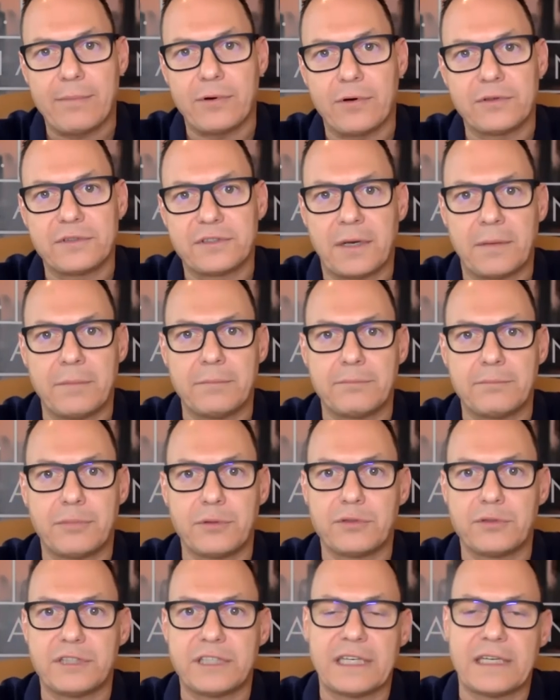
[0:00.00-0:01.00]
or some
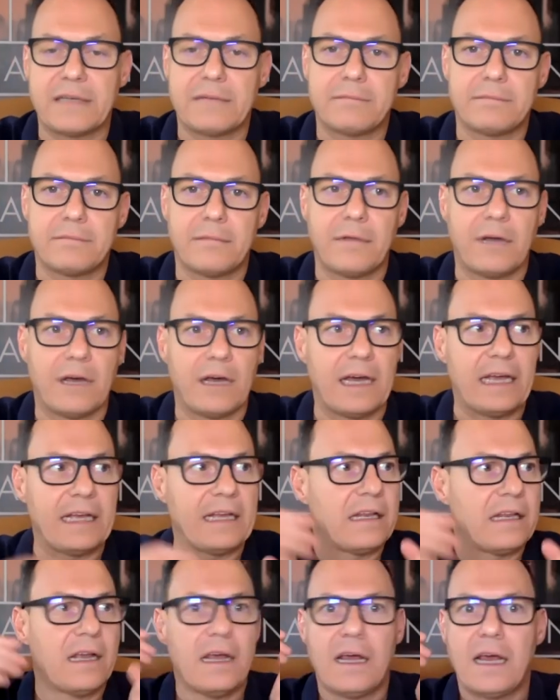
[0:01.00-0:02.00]
bullshit
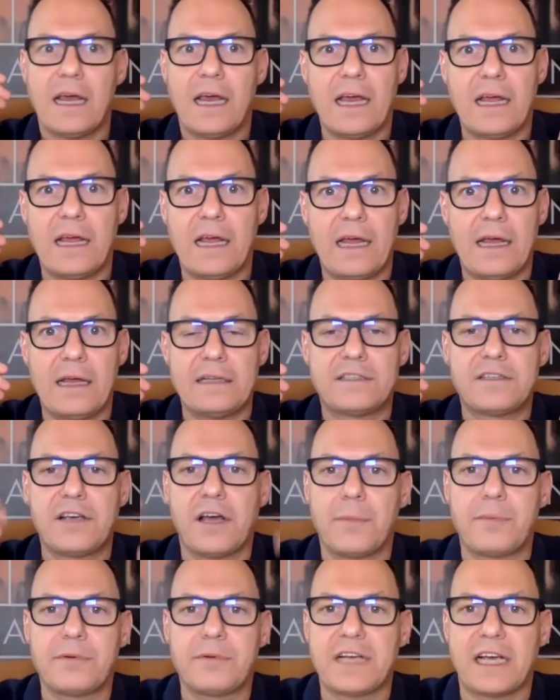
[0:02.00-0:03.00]

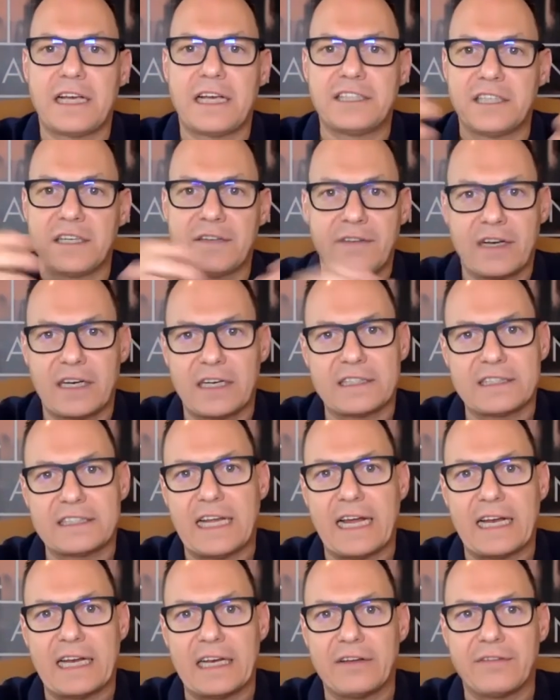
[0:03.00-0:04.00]
interpretation of
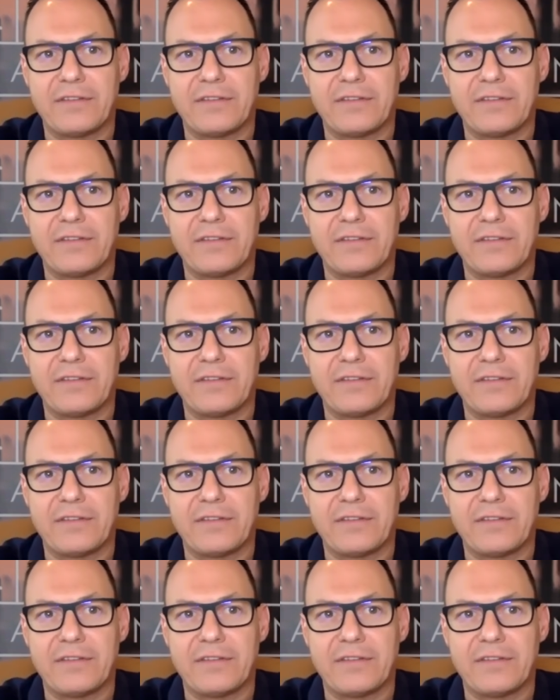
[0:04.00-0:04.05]
understanding of